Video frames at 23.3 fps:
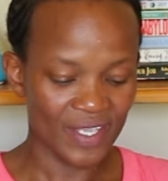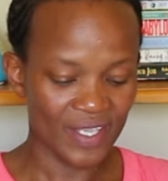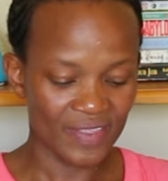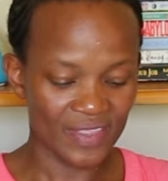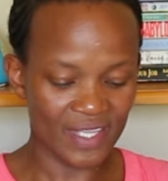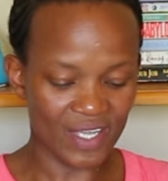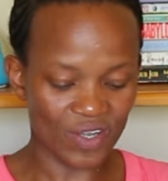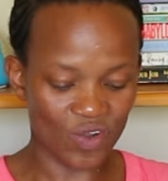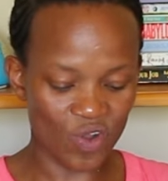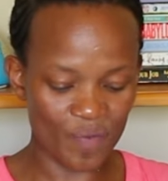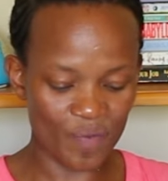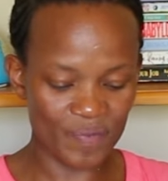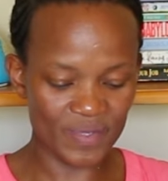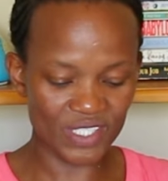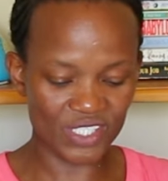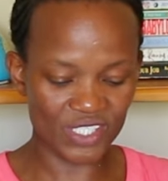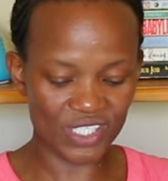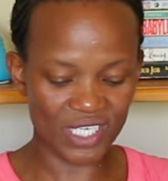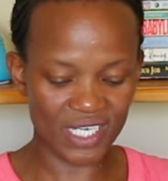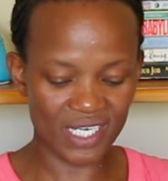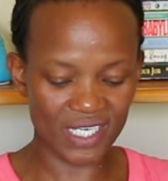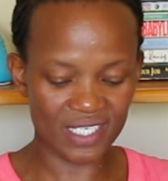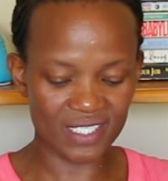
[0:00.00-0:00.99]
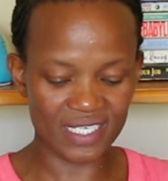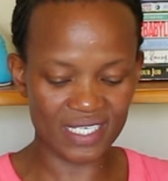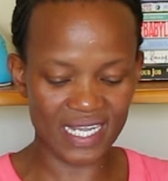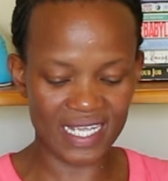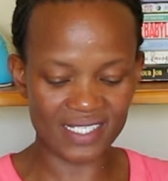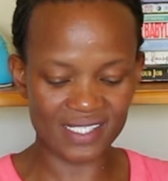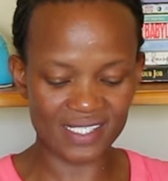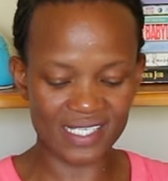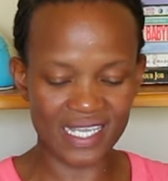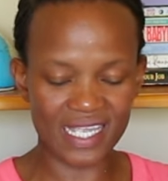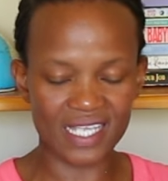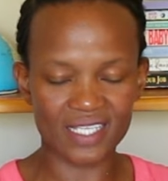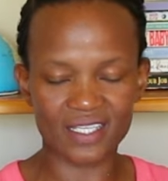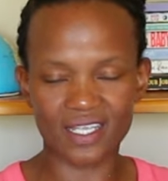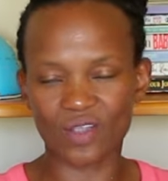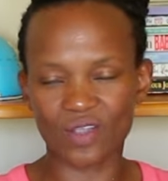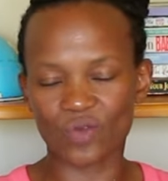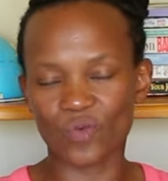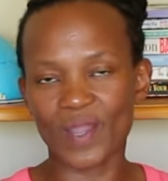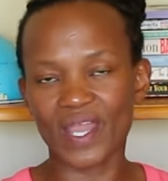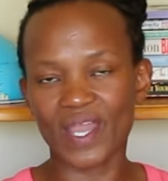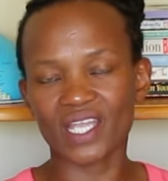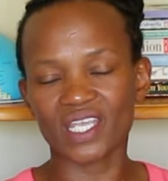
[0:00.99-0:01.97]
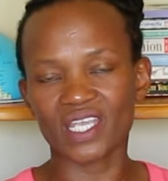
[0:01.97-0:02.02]
The commission, they say they
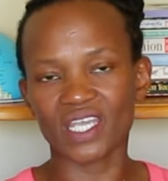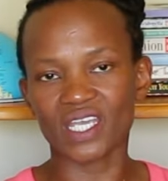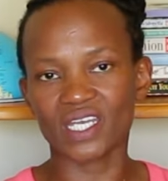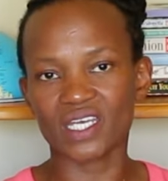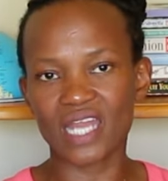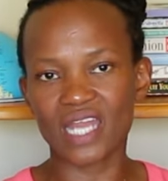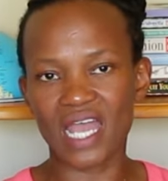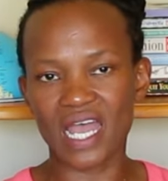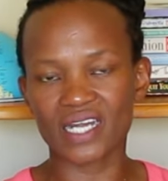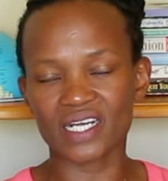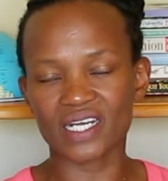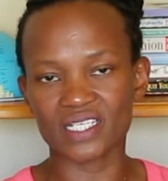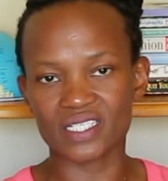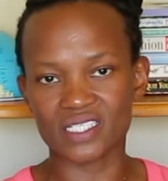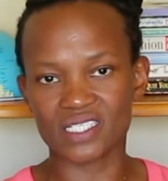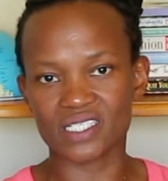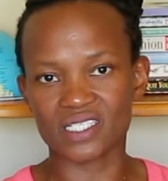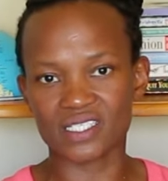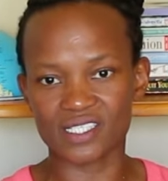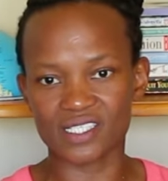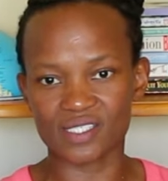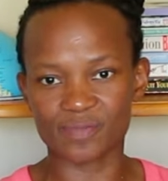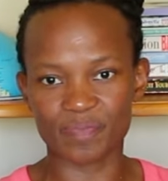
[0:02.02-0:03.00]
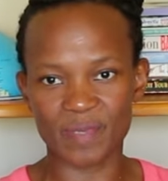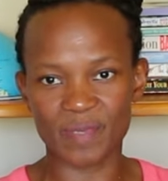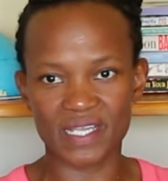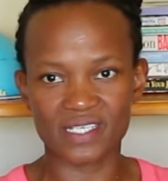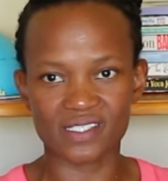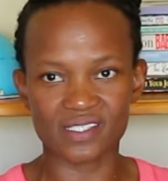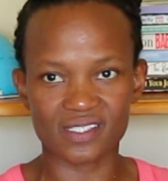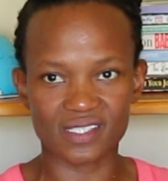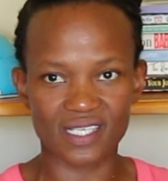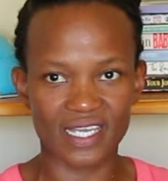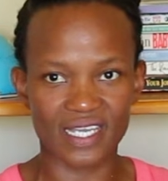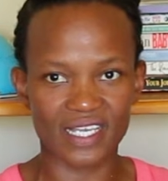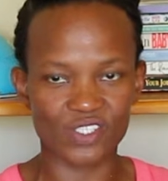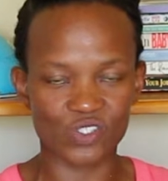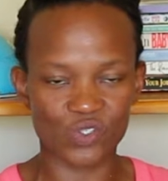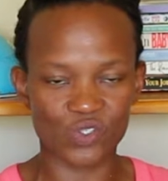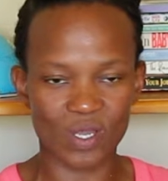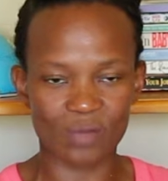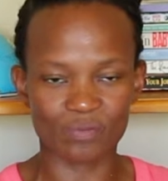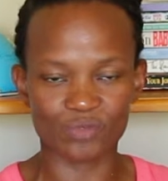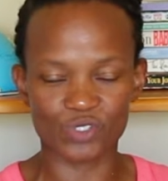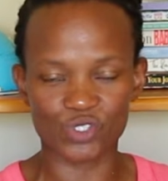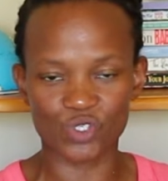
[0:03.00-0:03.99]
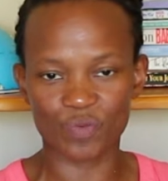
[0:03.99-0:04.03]
work in R&D space, so
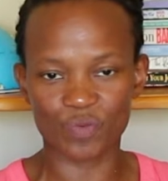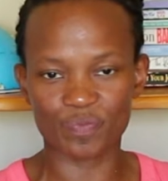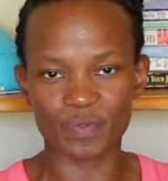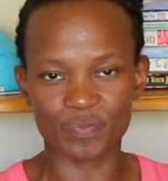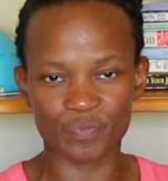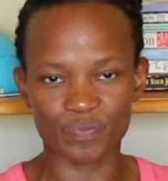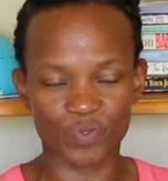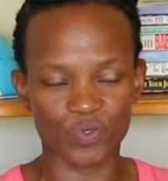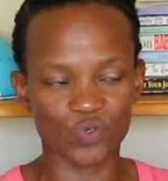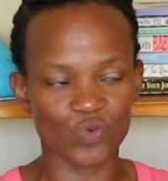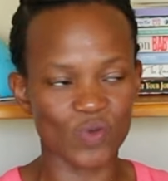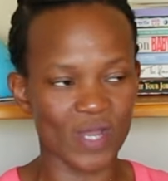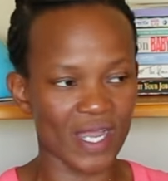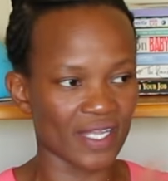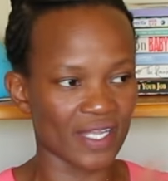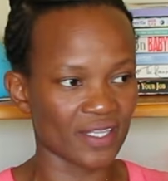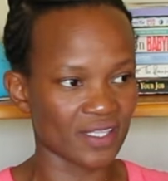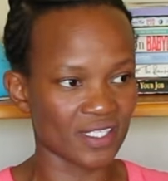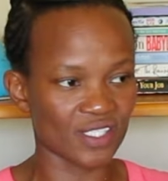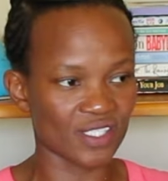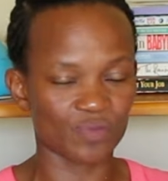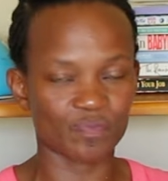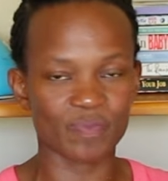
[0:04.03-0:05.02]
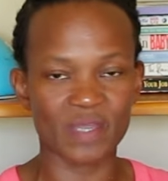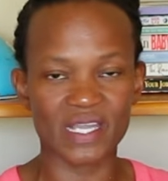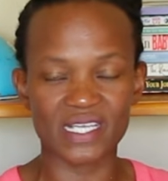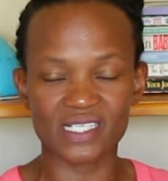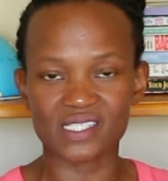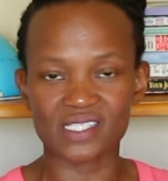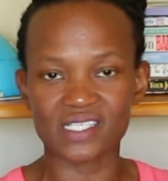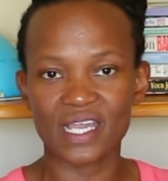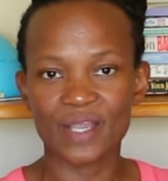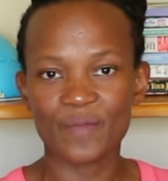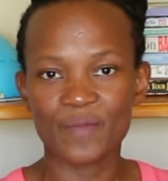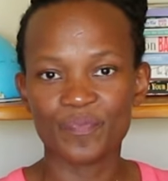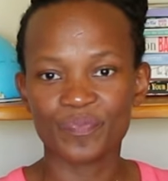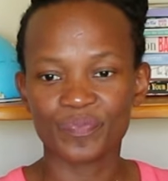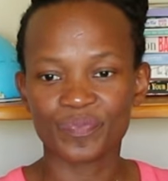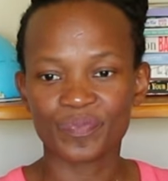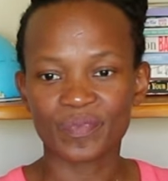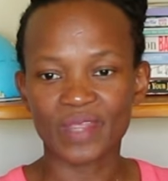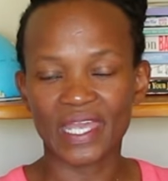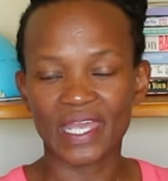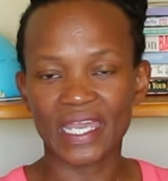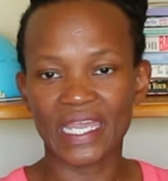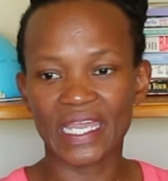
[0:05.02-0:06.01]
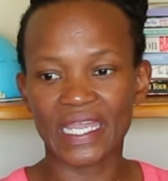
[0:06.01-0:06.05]
I'm sure people who are in the space,
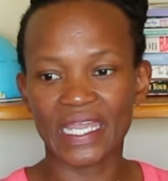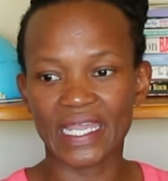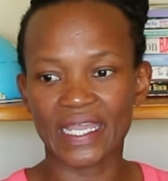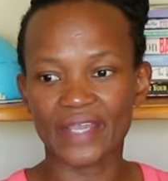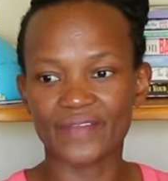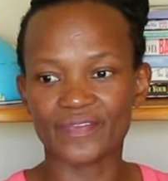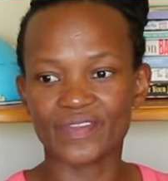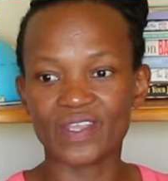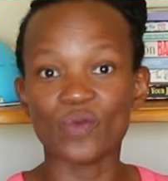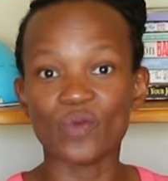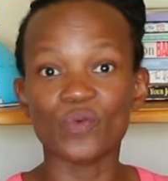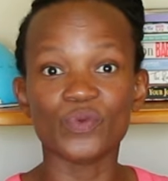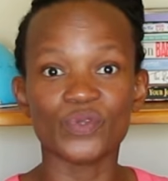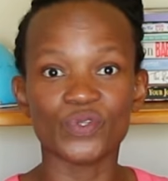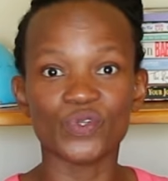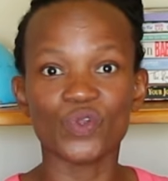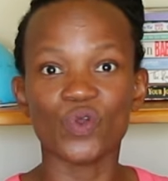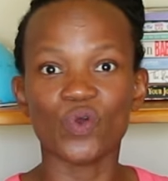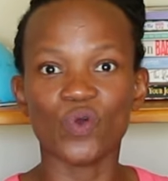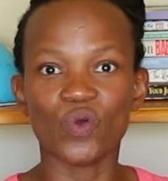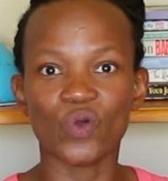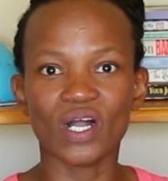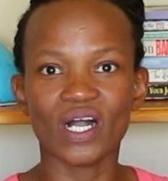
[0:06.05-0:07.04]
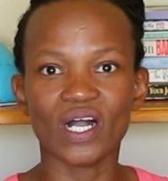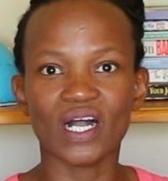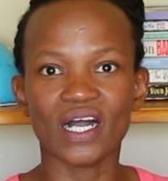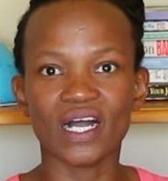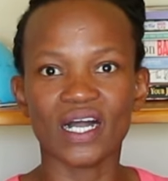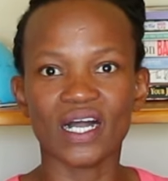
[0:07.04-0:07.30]
they would know,